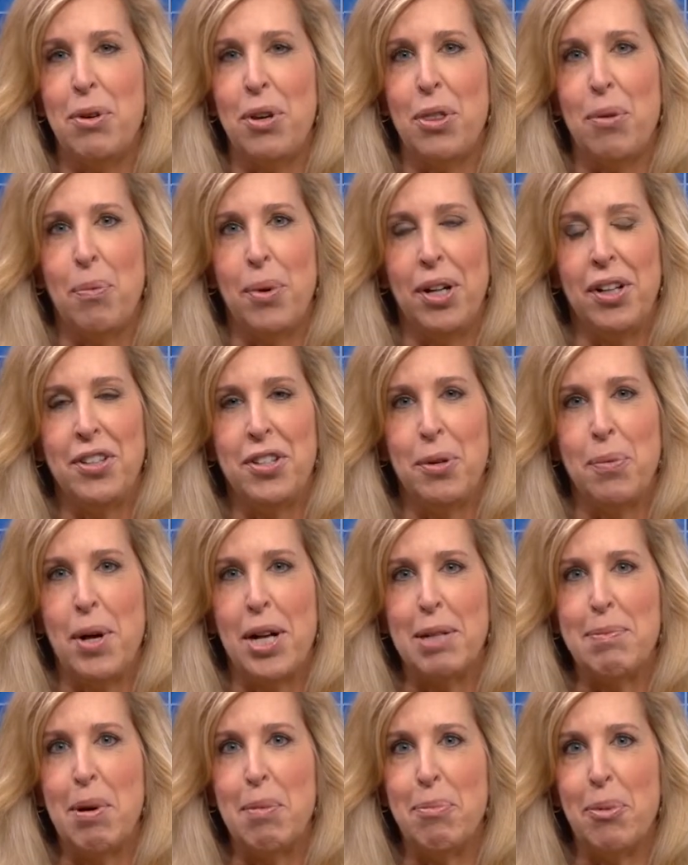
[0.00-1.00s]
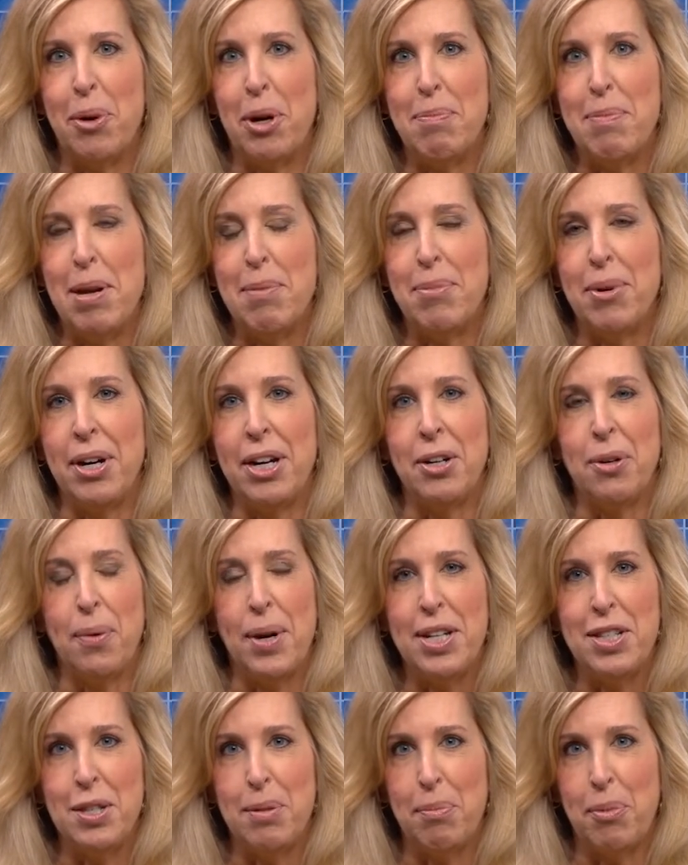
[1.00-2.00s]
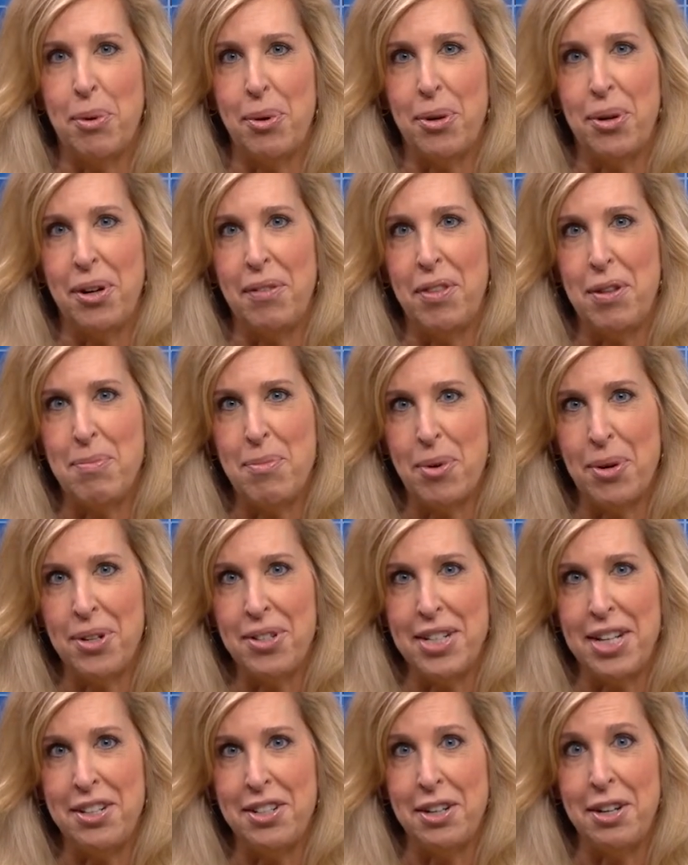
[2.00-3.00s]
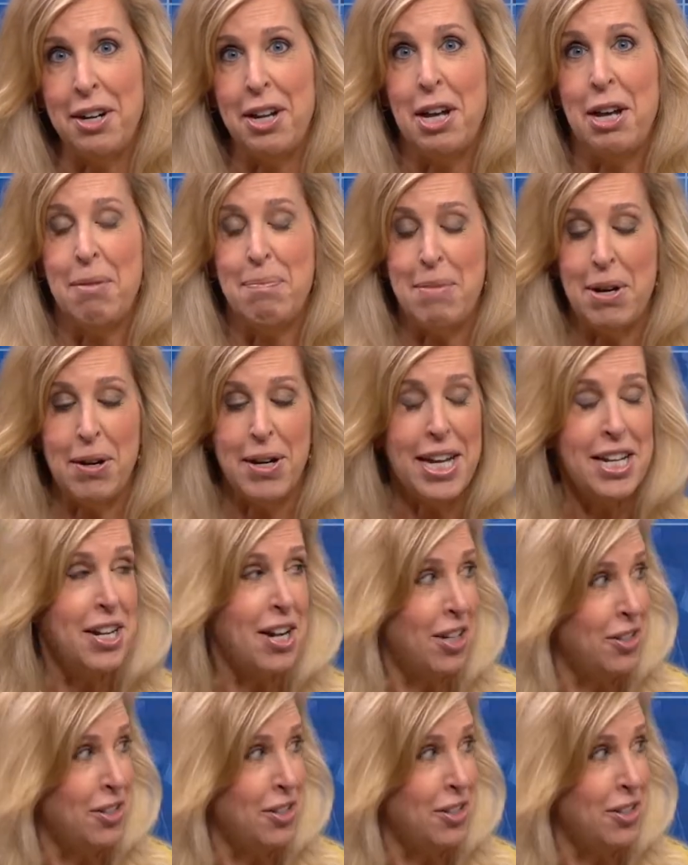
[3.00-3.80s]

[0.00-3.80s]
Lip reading: we're thrilled to welcome a board member and great supporter of the Moore Center, Marianne